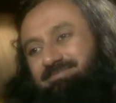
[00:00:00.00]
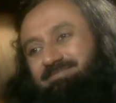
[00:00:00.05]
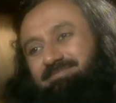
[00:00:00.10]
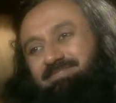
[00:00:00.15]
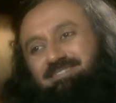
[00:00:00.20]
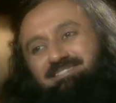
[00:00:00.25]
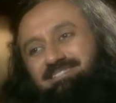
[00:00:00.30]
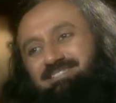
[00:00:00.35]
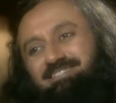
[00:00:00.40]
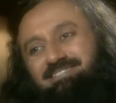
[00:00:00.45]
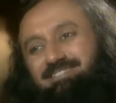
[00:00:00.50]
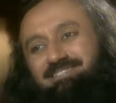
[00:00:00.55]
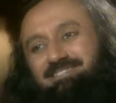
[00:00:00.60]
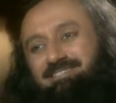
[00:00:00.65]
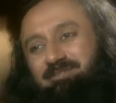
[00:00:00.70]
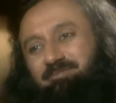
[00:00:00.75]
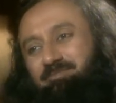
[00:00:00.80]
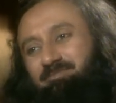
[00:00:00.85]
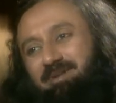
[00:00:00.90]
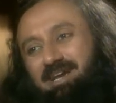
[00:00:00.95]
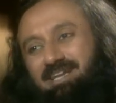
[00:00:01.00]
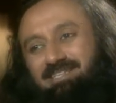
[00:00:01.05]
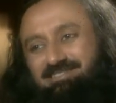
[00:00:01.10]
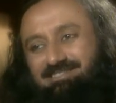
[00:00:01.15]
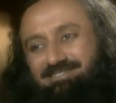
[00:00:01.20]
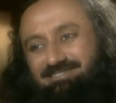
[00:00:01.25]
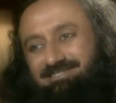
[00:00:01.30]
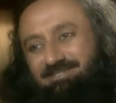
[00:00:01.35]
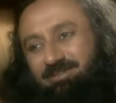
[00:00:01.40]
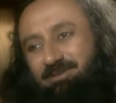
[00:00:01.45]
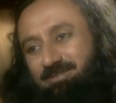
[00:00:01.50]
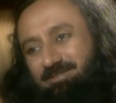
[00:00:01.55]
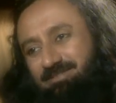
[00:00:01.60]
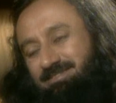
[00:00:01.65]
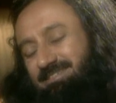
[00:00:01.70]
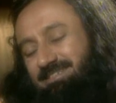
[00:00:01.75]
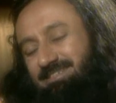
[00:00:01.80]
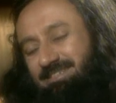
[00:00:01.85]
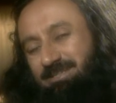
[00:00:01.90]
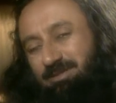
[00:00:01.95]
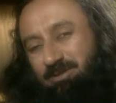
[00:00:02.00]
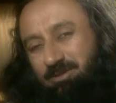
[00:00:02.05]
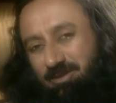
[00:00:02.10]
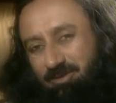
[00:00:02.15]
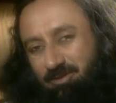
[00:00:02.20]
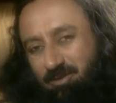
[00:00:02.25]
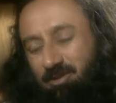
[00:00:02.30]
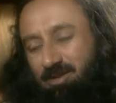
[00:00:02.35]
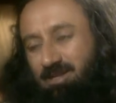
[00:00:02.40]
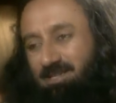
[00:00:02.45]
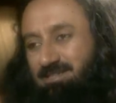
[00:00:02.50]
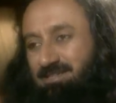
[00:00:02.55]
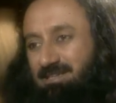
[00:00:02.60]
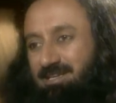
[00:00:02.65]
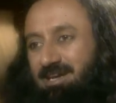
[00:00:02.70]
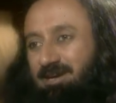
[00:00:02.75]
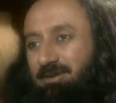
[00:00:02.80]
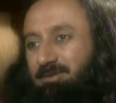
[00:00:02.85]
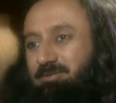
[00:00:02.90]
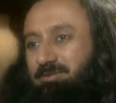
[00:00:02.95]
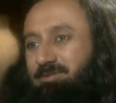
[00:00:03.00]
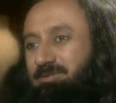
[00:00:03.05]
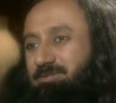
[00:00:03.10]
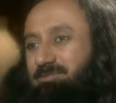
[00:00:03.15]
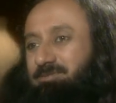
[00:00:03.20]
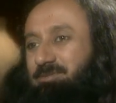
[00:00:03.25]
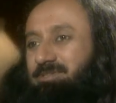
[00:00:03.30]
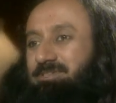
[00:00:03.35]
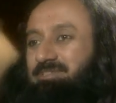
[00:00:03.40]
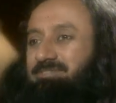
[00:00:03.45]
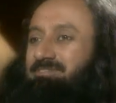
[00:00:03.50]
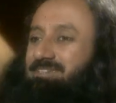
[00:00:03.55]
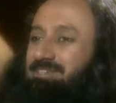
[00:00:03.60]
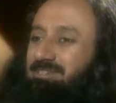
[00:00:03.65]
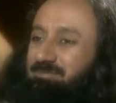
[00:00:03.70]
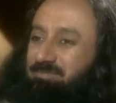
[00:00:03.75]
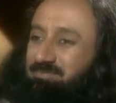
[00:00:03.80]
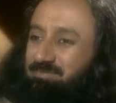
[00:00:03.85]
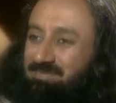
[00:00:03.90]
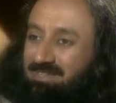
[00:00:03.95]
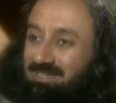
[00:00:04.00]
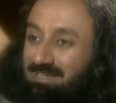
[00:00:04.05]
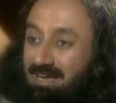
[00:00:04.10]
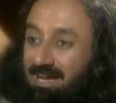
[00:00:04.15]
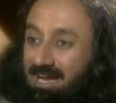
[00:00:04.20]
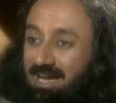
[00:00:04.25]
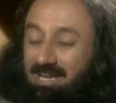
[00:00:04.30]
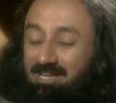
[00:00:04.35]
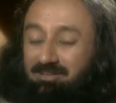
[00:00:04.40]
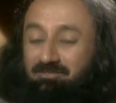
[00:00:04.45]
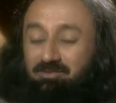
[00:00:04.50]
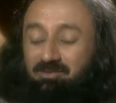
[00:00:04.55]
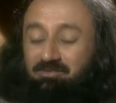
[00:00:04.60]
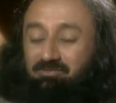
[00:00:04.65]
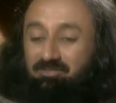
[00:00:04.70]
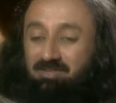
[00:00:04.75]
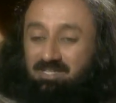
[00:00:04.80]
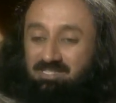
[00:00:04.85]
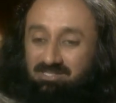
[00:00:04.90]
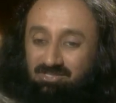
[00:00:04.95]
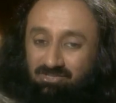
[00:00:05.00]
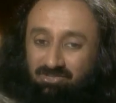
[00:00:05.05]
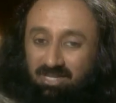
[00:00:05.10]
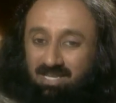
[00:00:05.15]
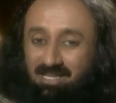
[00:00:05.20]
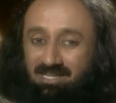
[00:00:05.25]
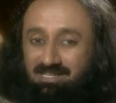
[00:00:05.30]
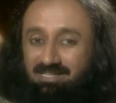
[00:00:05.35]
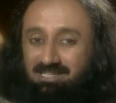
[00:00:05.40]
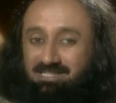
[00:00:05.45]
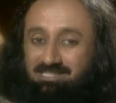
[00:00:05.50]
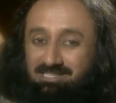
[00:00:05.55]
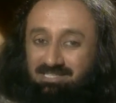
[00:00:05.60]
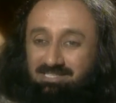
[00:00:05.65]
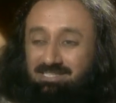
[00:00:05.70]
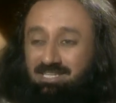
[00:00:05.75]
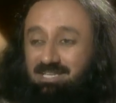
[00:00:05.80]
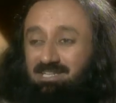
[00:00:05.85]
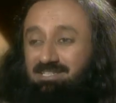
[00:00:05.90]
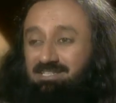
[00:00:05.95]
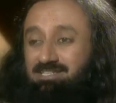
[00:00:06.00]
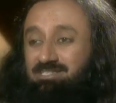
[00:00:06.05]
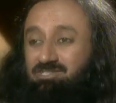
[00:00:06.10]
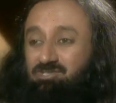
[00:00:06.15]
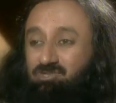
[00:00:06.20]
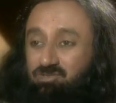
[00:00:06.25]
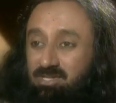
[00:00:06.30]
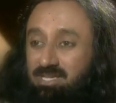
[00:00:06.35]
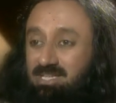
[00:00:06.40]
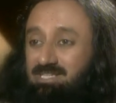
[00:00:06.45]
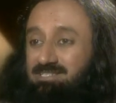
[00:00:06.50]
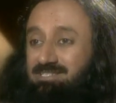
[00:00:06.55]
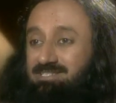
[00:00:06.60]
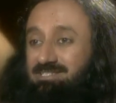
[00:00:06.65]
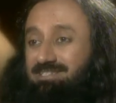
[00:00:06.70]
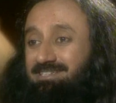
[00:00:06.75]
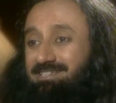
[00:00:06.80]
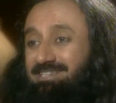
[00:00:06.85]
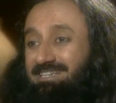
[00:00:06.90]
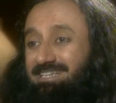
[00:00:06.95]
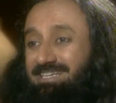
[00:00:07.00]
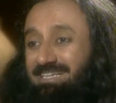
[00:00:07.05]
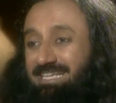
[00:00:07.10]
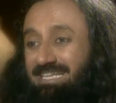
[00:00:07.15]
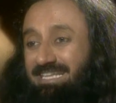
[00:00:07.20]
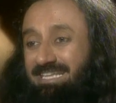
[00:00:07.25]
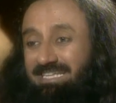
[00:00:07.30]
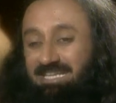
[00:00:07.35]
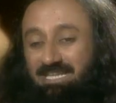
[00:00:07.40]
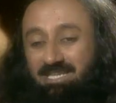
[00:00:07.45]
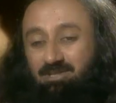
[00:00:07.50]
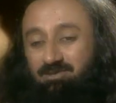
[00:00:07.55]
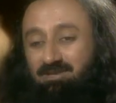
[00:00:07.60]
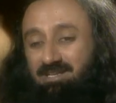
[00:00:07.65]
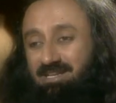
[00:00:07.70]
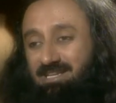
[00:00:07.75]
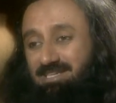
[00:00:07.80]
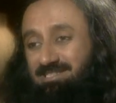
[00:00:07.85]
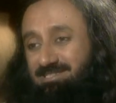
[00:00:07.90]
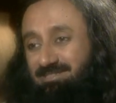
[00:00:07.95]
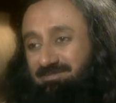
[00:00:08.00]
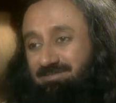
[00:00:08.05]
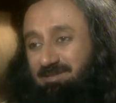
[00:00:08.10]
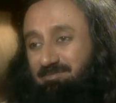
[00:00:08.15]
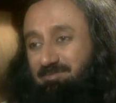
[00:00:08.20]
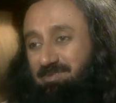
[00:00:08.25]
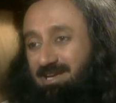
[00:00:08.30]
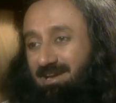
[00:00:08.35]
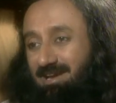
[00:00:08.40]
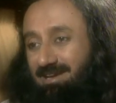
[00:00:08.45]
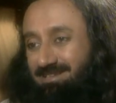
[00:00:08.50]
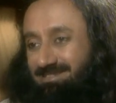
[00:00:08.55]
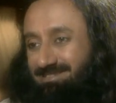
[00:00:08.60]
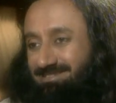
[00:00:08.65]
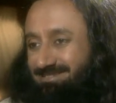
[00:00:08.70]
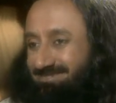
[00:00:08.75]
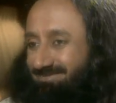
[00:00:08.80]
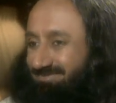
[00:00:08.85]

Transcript: which is just compassion, or call it love or whatever. And if you're frustrated, agitated, stressed, then your nature will be anger.